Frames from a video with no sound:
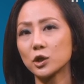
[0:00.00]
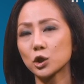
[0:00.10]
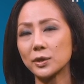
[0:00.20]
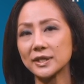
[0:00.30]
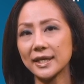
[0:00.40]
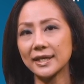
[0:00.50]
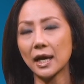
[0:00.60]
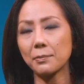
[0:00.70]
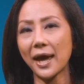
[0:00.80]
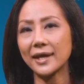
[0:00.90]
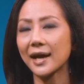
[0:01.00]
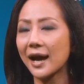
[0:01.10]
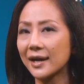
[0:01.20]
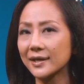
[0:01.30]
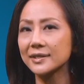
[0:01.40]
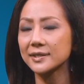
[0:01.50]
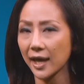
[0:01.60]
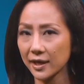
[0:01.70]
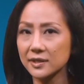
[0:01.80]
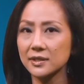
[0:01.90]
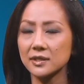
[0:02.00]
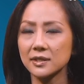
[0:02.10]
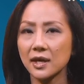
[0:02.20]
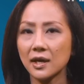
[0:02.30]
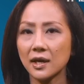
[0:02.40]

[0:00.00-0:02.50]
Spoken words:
insurance income and higher taxes.